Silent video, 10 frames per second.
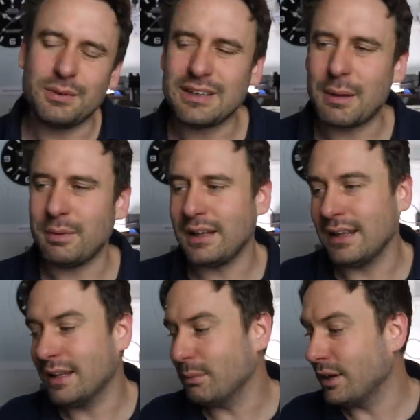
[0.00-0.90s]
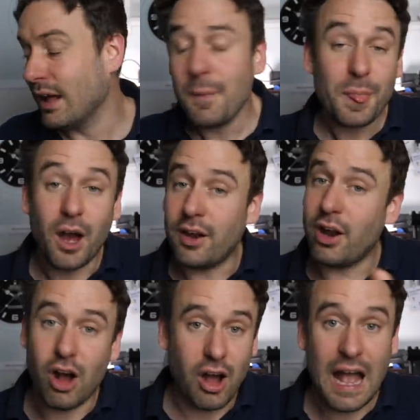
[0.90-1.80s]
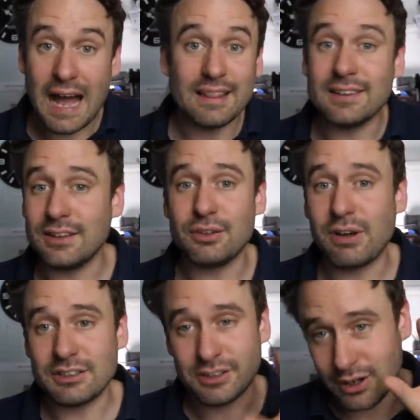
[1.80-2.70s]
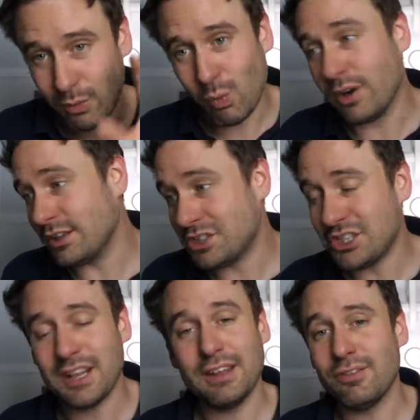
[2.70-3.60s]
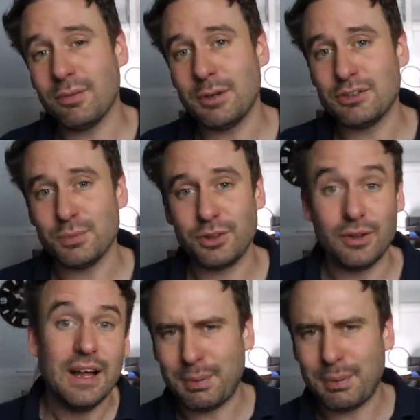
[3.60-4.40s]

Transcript: what's happening here. But I had this interaction. I wanted to share the information with you.